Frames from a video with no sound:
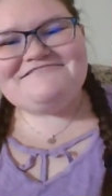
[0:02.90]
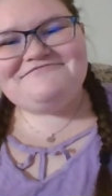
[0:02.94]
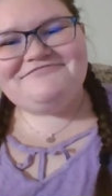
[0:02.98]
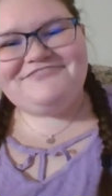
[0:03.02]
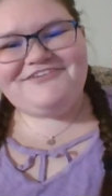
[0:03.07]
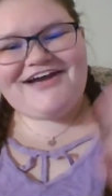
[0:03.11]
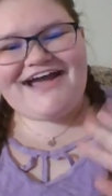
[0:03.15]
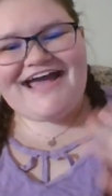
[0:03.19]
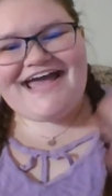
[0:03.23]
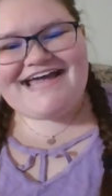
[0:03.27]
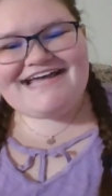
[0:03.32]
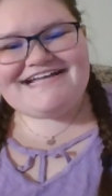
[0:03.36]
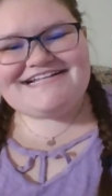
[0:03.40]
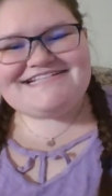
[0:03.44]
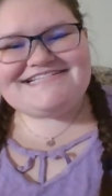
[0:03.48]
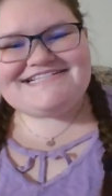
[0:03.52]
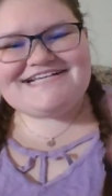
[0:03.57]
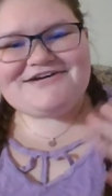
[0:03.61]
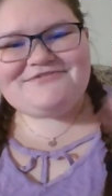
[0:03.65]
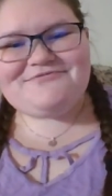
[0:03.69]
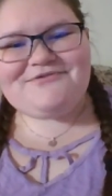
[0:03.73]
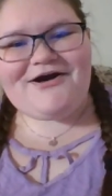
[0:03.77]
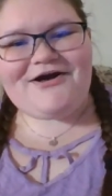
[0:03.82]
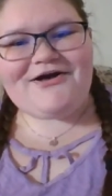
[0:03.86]
friends,
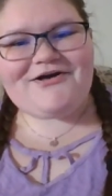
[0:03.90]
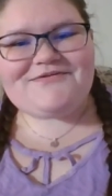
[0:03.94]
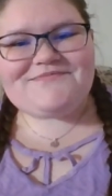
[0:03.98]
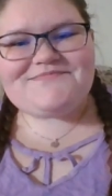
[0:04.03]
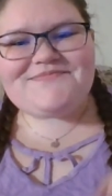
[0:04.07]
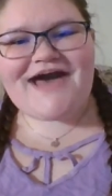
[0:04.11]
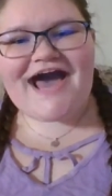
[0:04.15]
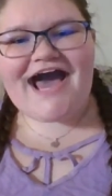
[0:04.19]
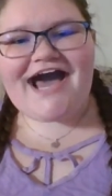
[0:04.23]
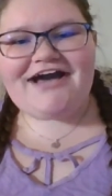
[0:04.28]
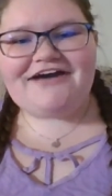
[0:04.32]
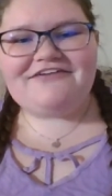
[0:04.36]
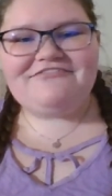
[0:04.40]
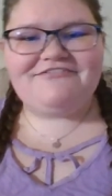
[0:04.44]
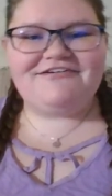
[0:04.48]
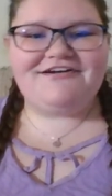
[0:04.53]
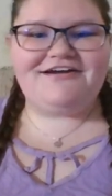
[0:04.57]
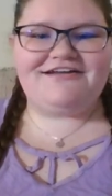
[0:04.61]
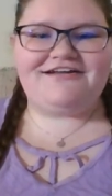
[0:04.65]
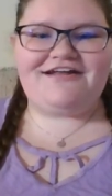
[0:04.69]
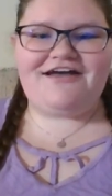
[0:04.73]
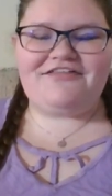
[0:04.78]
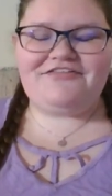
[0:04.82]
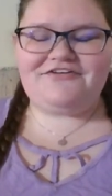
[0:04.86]
and welcome back for
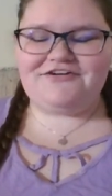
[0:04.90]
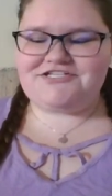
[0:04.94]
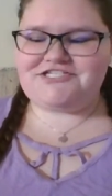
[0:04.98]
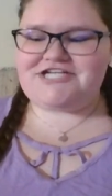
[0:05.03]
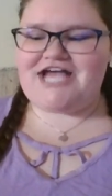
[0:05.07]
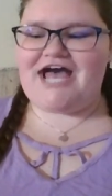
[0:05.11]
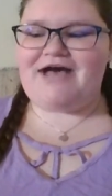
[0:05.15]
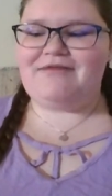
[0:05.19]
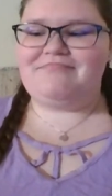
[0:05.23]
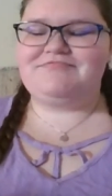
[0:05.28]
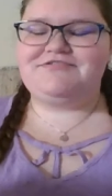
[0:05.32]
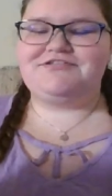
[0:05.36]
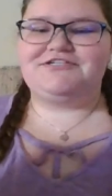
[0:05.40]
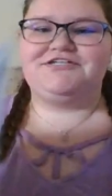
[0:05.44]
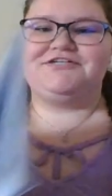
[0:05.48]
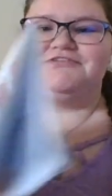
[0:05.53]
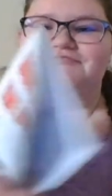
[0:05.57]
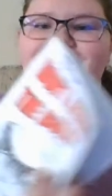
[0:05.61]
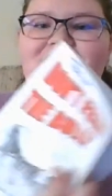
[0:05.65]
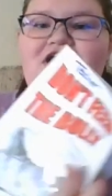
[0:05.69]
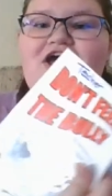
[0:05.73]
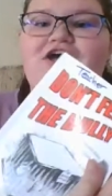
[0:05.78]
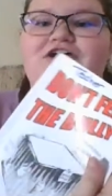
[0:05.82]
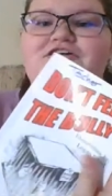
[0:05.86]
another chapter
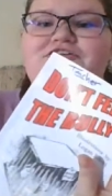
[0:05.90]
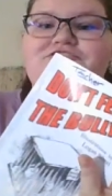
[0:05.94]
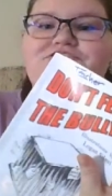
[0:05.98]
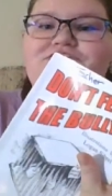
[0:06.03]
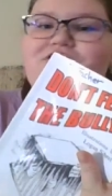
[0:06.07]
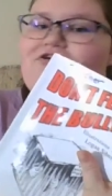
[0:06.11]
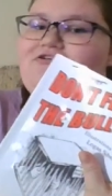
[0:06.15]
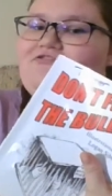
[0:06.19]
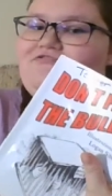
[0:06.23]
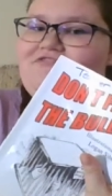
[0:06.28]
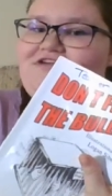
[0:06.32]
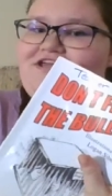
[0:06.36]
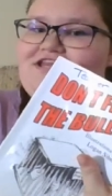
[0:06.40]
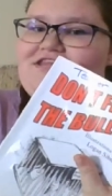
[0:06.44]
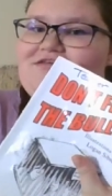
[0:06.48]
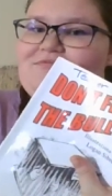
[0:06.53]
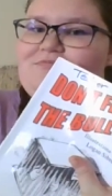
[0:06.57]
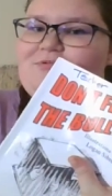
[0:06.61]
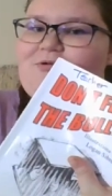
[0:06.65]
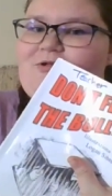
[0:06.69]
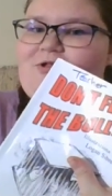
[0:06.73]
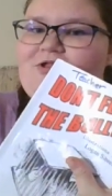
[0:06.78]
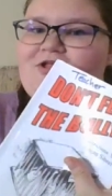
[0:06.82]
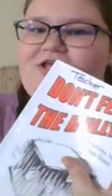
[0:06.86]
of Don't Feed the
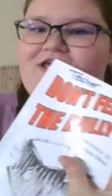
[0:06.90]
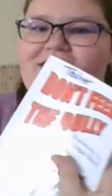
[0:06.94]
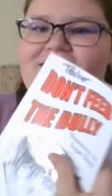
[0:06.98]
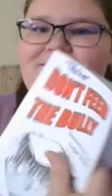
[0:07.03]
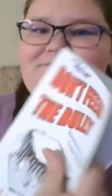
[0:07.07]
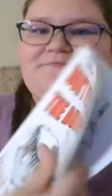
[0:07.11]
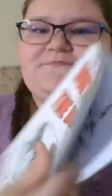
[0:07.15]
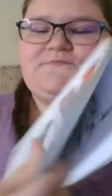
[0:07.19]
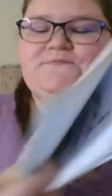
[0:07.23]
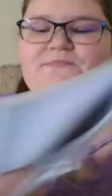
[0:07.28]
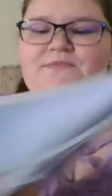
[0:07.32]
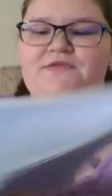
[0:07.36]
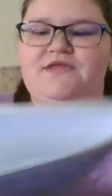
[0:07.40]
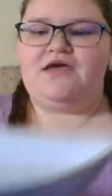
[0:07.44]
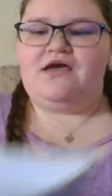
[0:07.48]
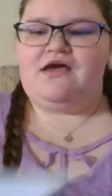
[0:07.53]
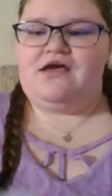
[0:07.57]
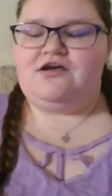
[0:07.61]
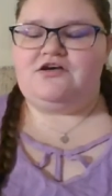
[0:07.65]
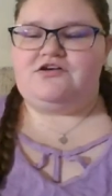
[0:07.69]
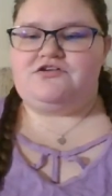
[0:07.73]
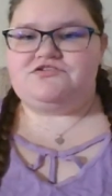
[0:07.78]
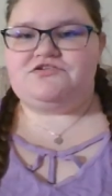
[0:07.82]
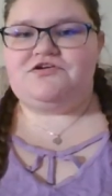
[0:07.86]
Bully.
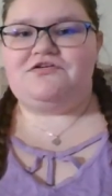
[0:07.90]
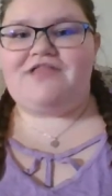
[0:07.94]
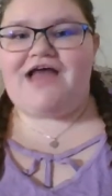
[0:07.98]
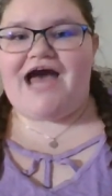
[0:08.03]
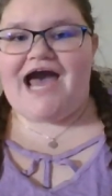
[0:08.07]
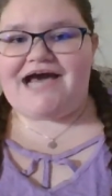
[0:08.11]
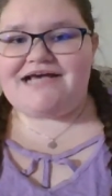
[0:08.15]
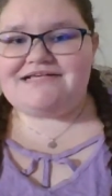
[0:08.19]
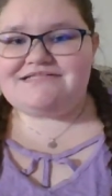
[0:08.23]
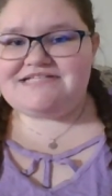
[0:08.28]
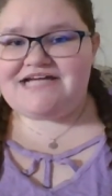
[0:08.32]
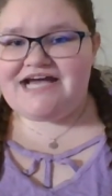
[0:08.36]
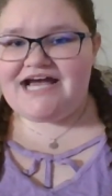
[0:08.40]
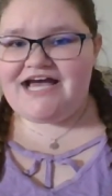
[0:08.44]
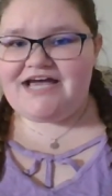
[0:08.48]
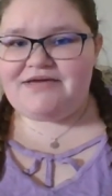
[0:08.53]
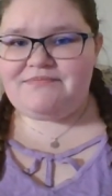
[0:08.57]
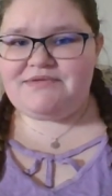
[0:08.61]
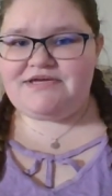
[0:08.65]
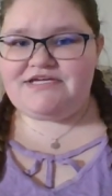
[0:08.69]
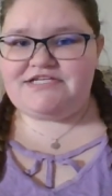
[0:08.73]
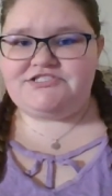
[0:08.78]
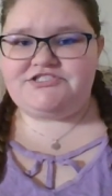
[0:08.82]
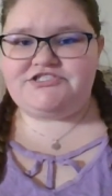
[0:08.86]
So, last
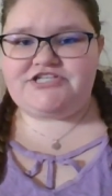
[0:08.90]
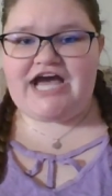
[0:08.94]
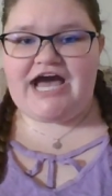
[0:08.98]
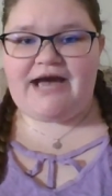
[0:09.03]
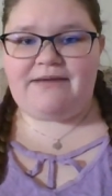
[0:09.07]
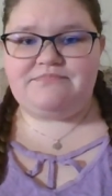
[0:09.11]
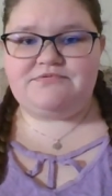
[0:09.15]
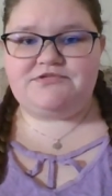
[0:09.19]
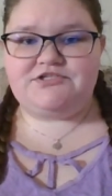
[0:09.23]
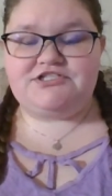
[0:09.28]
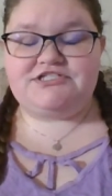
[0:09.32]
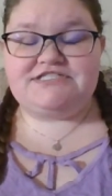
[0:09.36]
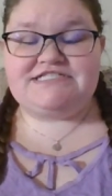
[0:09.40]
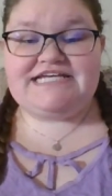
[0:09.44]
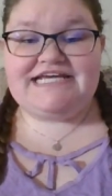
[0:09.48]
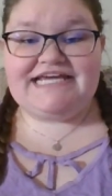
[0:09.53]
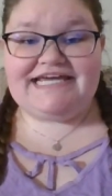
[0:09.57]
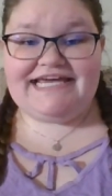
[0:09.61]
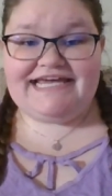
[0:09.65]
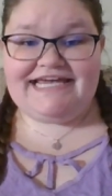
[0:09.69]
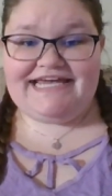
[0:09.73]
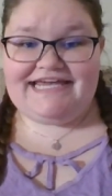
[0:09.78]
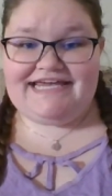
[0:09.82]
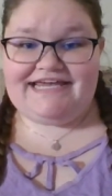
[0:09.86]
time in chapter
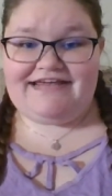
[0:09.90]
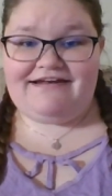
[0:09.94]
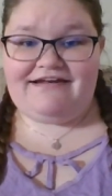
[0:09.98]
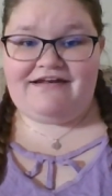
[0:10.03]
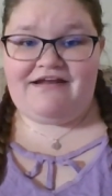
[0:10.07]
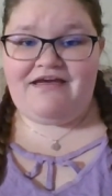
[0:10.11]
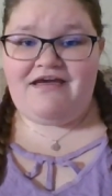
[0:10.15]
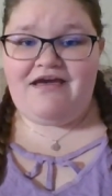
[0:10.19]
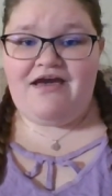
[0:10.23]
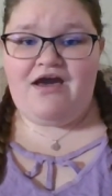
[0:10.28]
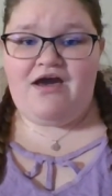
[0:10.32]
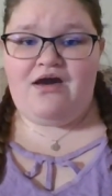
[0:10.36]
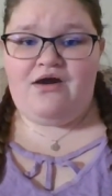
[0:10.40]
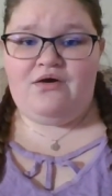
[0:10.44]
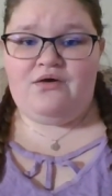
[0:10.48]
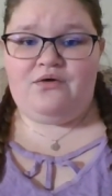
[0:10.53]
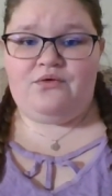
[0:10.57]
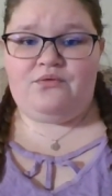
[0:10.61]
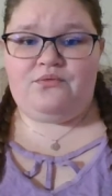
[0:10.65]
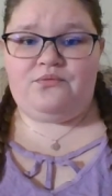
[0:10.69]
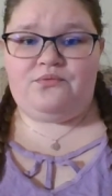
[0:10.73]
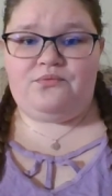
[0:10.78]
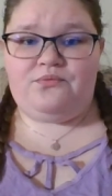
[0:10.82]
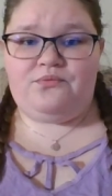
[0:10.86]
10,
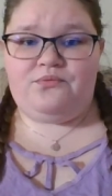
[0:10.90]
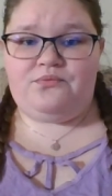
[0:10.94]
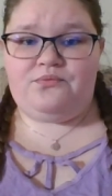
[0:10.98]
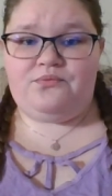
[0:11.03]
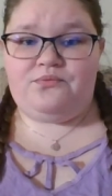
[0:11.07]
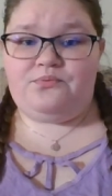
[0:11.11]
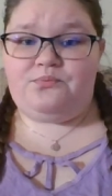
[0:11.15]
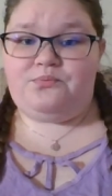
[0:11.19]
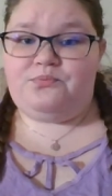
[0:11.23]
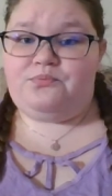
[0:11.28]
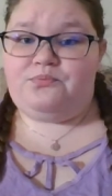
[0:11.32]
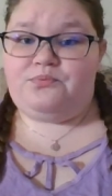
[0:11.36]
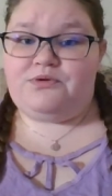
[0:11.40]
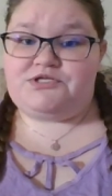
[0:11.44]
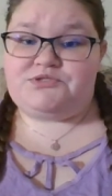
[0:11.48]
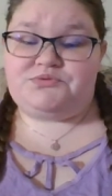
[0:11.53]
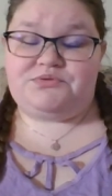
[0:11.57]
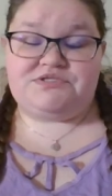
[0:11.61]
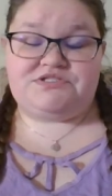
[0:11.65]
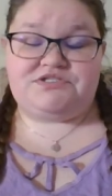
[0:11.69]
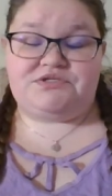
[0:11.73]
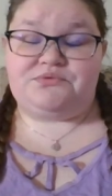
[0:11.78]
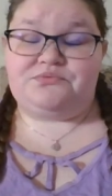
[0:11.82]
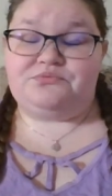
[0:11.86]
which
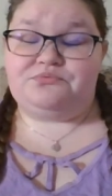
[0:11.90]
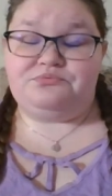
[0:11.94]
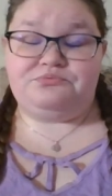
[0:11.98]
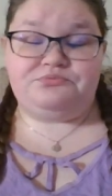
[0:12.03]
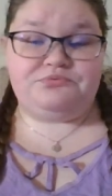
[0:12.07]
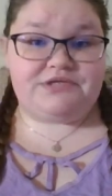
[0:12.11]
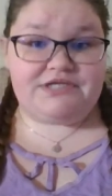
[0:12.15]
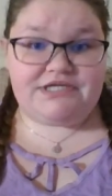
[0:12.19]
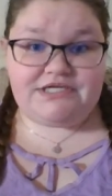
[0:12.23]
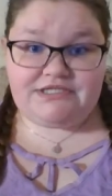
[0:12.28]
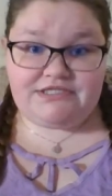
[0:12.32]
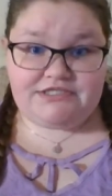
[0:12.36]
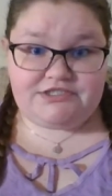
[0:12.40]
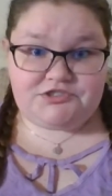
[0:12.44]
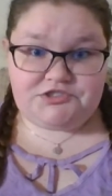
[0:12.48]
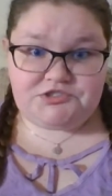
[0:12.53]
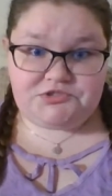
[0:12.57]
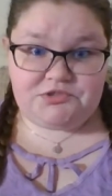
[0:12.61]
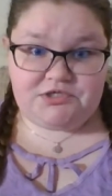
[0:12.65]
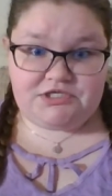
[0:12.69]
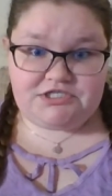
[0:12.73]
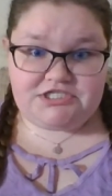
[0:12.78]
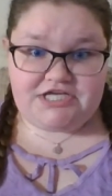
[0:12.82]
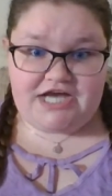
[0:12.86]
was a really
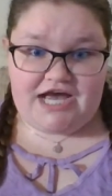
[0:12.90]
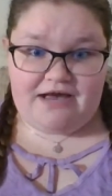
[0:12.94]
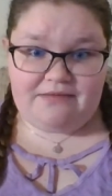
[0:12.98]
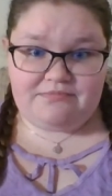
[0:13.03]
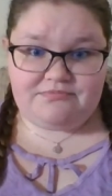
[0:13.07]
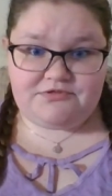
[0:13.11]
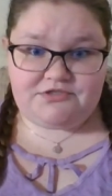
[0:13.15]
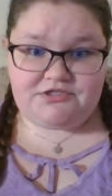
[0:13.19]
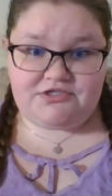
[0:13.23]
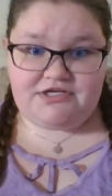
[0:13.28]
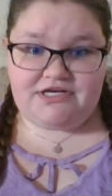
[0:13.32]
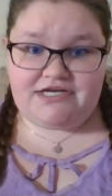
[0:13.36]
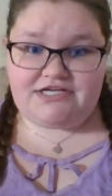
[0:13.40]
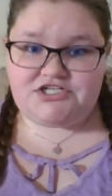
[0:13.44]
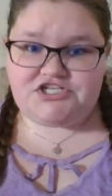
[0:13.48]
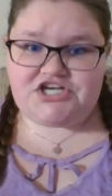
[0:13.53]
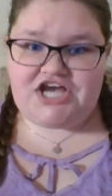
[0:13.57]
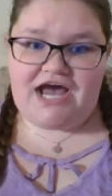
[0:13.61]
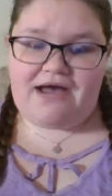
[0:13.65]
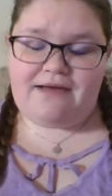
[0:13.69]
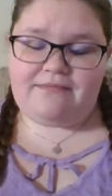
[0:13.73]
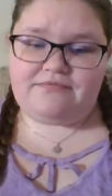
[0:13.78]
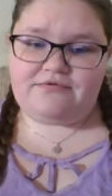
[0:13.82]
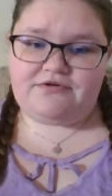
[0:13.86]
short chapter, and
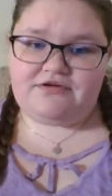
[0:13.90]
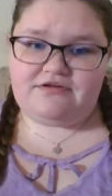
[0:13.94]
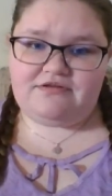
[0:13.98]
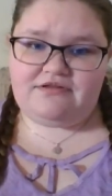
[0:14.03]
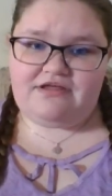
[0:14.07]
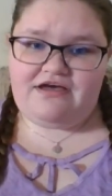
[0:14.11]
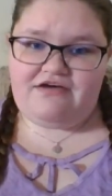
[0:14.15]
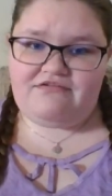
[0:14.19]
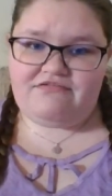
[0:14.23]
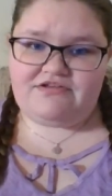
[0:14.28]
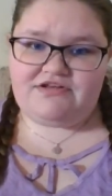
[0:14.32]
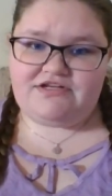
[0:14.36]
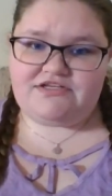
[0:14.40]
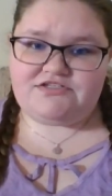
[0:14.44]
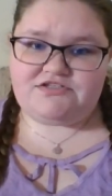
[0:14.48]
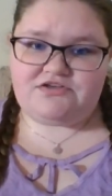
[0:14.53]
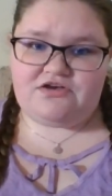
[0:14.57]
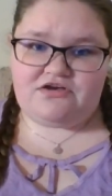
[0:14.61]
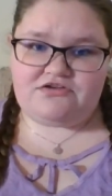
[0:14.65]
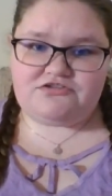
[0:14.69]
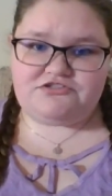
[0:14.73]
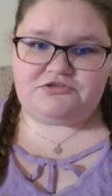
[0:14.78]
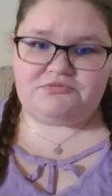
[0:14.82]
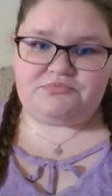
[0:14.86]
chapter 11 is
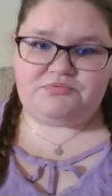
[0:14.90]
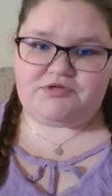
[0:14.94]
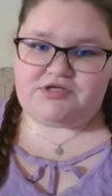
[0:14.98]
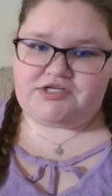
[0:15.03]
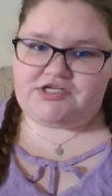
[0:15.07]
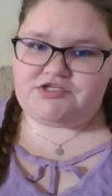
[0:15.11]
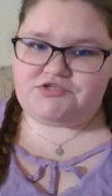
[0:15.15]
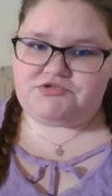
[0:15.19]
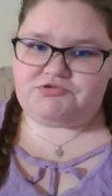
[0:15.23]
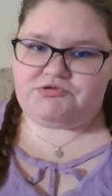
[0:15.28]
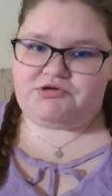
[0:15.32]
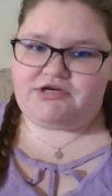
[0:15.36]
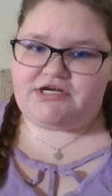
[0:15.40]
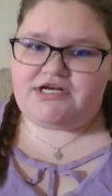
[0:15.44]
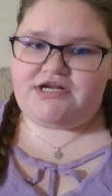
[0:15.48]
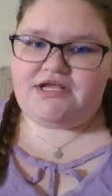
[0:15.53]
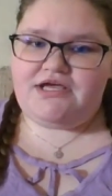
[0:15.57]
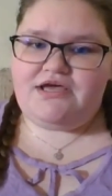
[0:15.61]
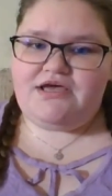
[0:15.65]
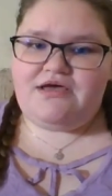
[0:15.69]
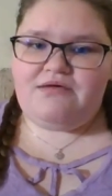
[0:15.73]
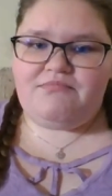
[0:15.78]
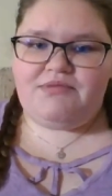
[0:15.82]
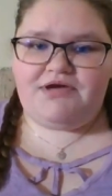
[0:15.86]
also pretty short,
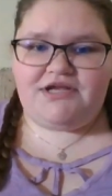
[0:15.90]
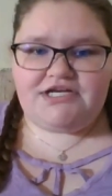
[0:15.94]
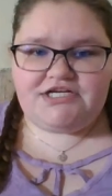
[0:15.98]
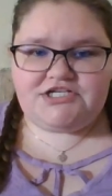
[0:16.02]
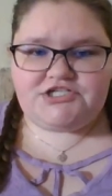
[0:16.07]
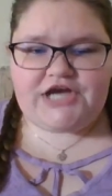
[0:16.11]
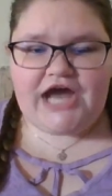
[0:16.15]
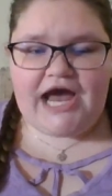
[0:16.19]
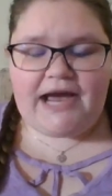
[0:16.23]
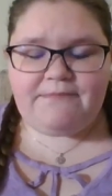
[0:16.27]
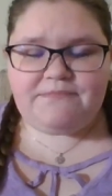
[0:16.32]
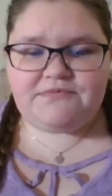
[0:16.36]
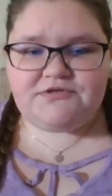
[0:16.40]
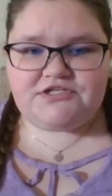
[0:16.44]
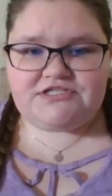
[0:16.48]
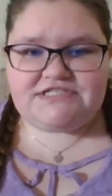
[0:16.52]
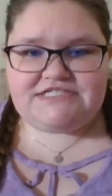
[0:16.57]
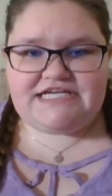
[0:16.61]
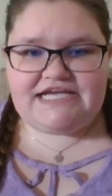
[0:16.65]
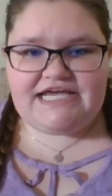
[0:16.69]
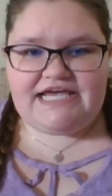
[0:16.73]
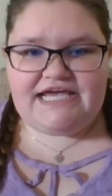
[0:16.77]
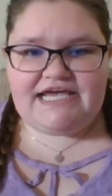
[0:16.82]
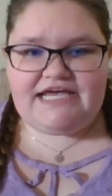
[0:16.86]
but in chapter
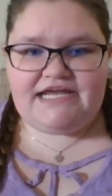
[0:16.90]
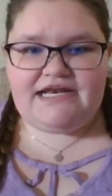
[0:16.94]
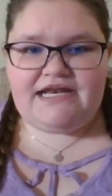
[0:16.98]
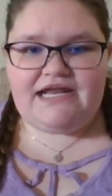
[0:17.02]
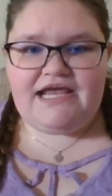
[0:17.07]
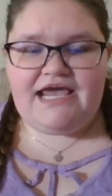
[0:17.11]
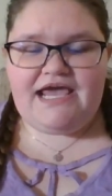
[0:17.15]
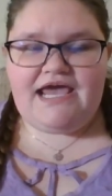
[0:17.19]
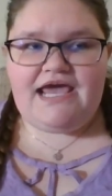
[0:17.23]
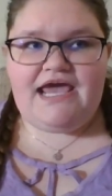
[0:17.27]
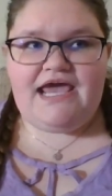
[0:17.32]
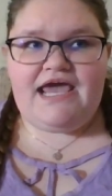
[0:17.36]
10,